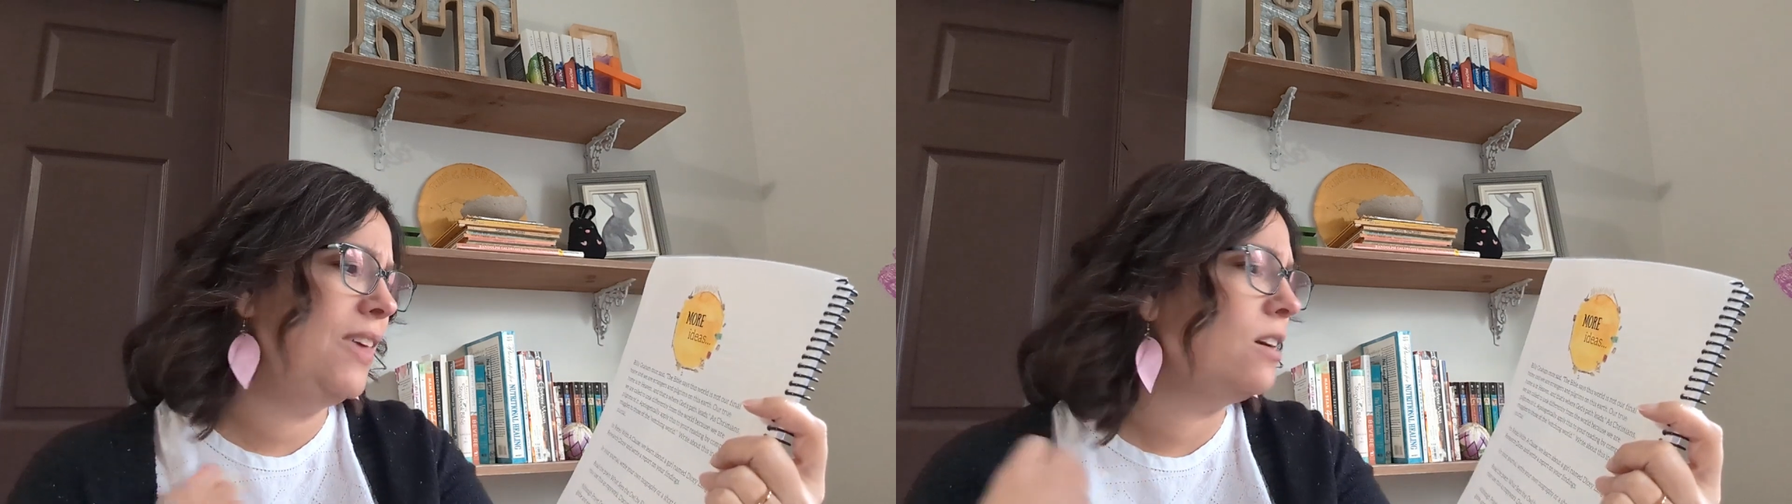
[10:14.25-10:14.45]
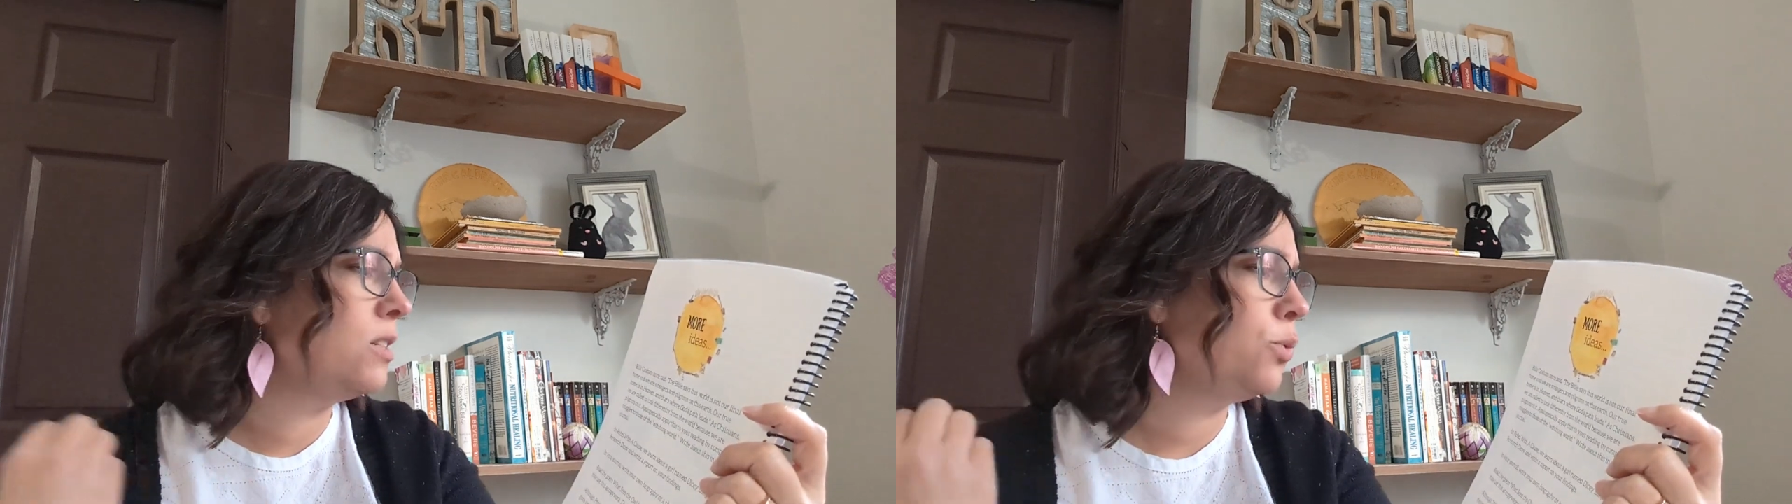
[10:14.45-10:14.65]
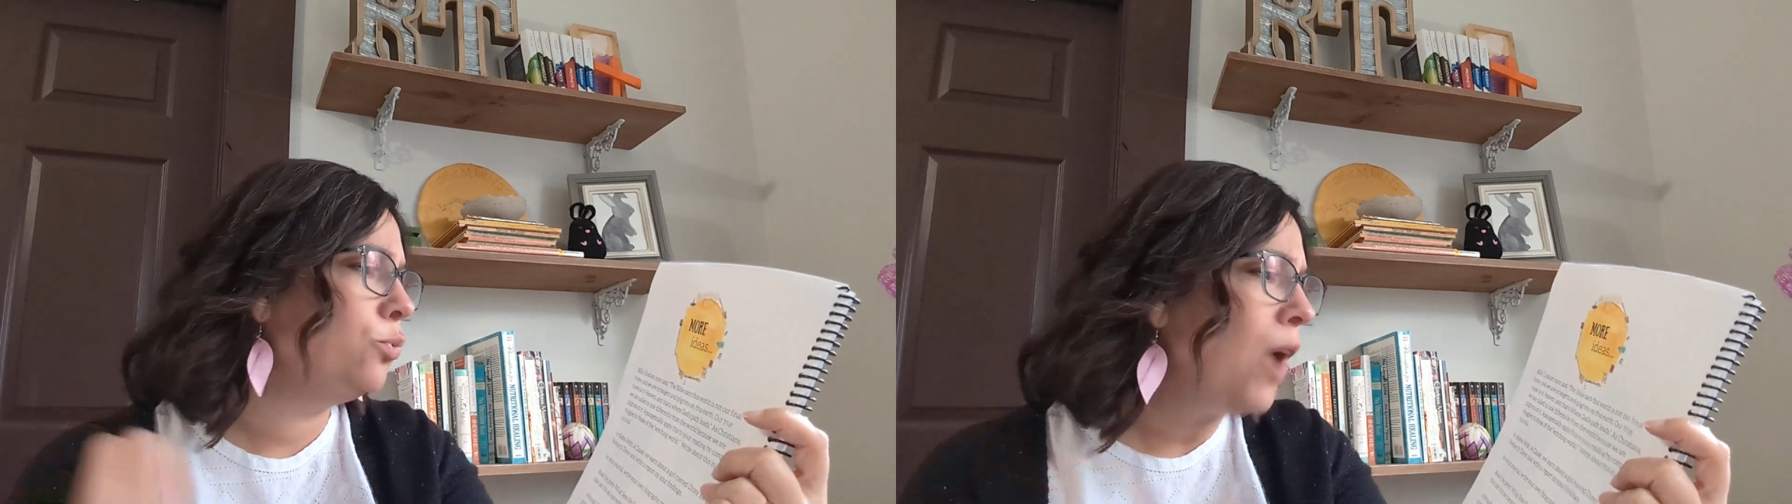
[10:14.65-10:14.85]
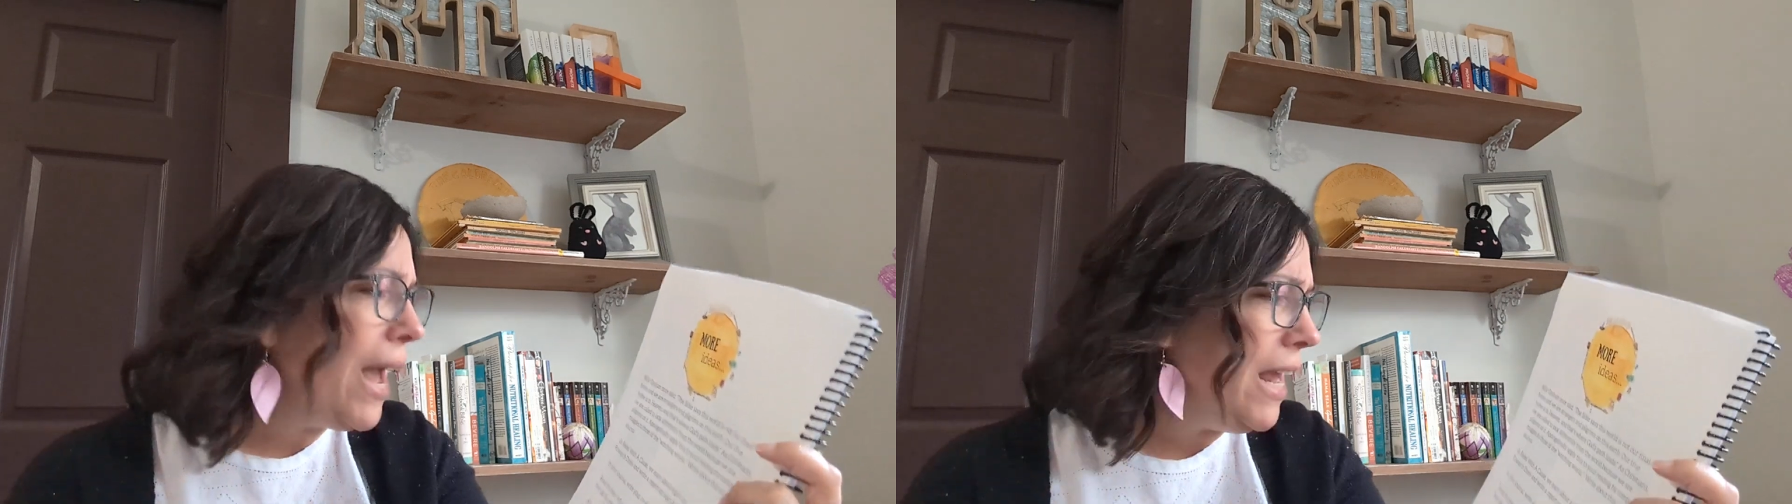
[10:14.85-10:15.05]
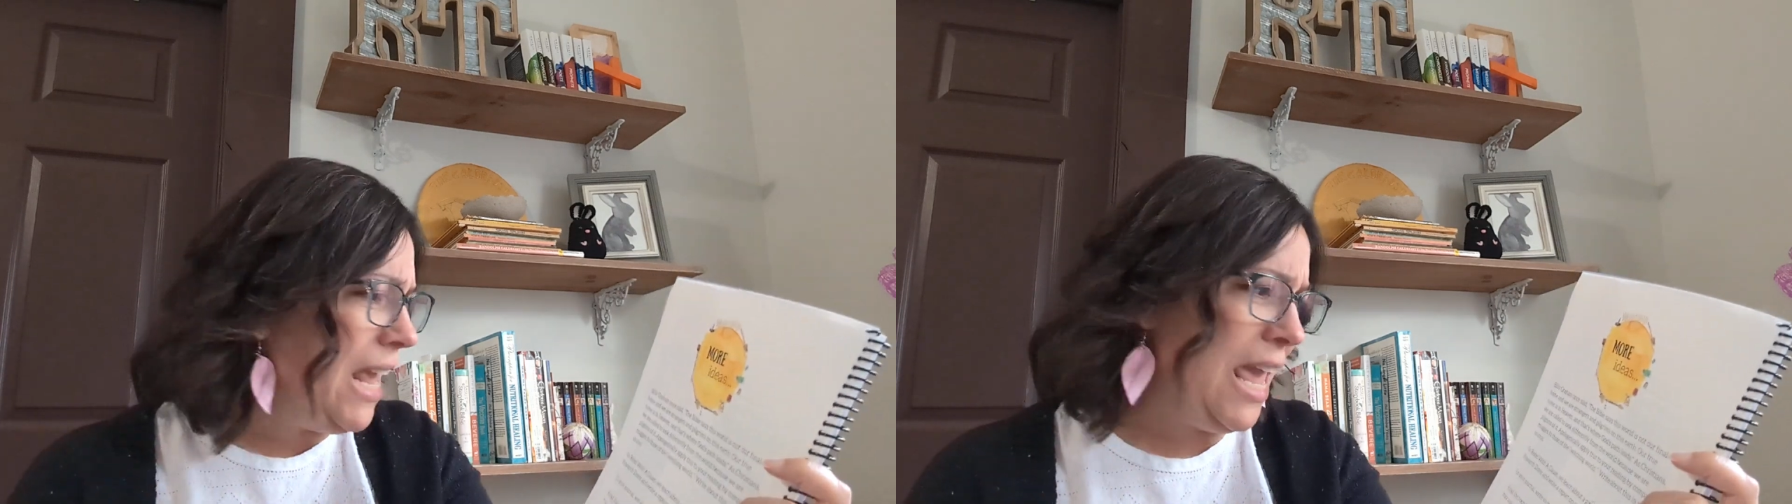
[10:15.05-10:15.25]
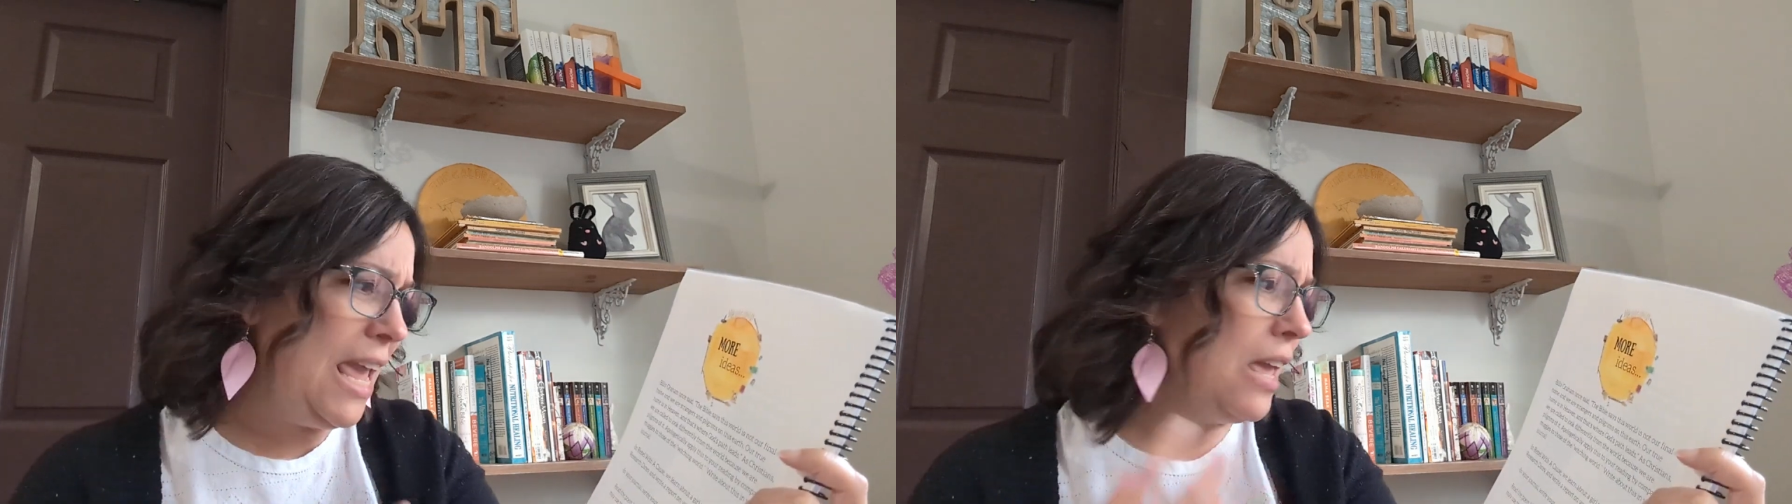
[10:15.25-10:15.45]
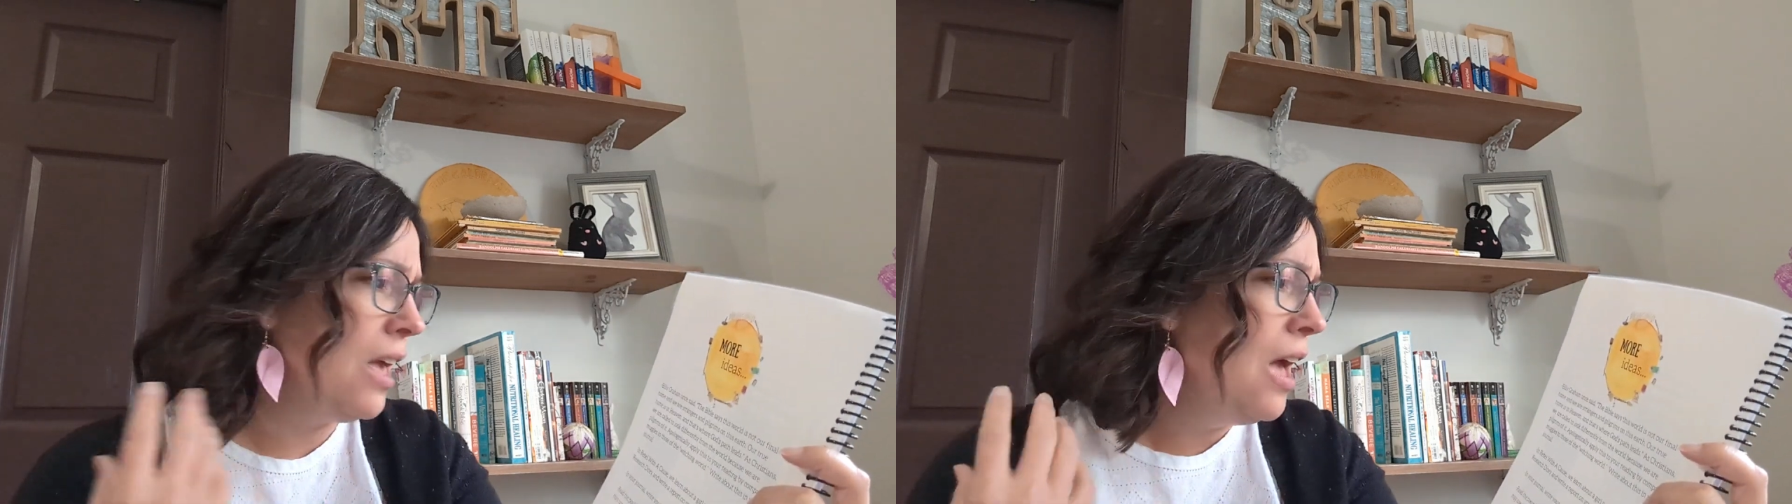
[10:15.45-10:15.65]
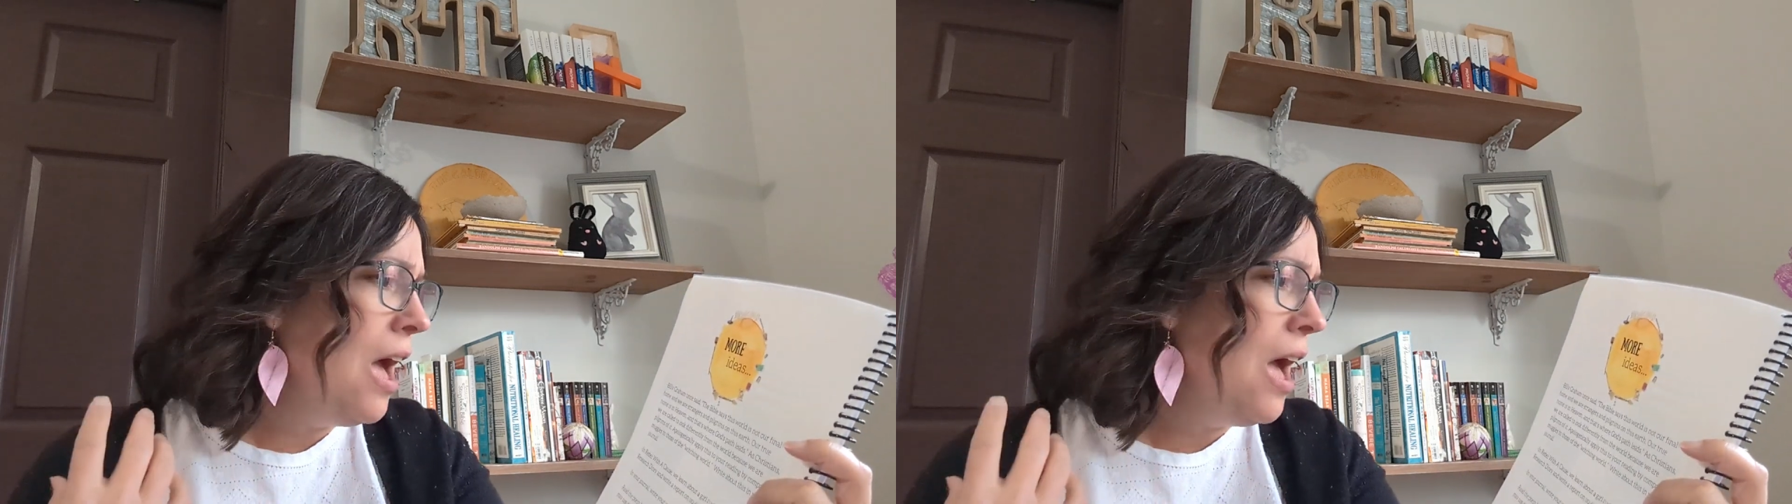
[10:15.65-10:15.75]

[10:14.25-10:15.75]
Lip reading: There's writing.